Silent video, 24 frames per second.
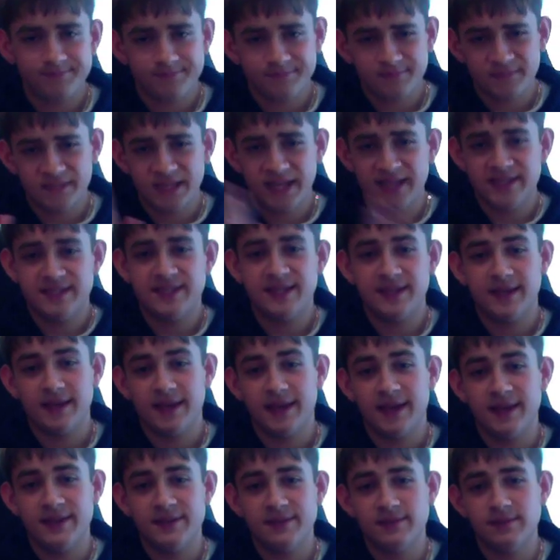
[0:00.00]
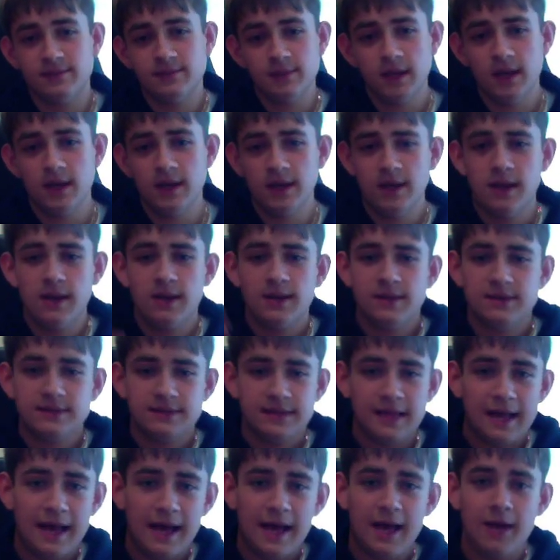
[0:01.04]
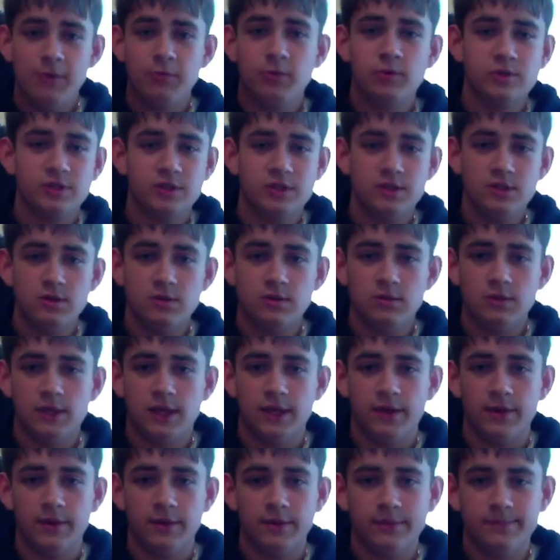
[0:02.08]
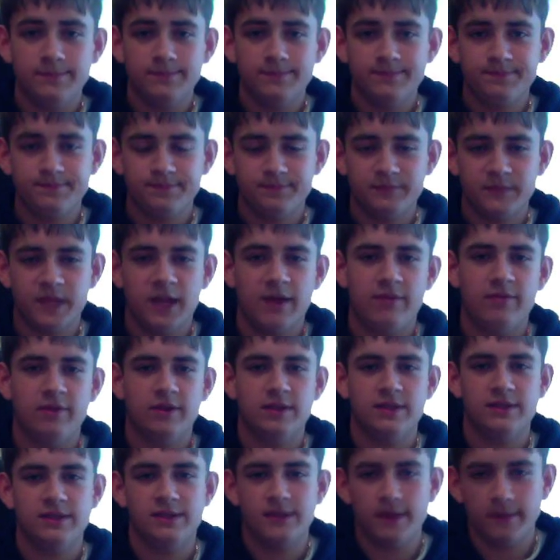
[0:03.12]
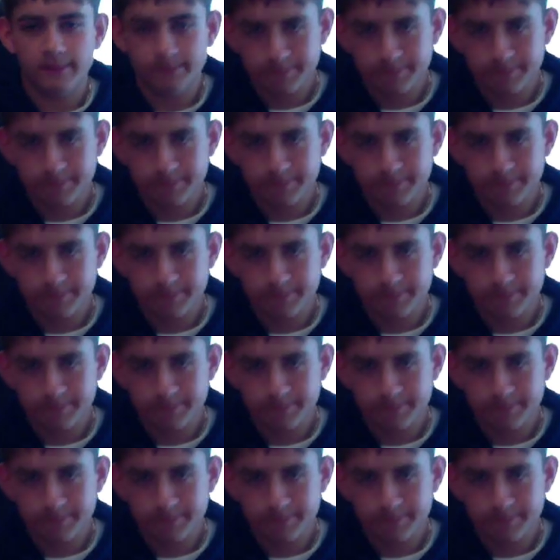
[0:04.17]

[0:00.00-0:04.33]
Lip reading: That's it, guys. I will see you later. Have a nice day.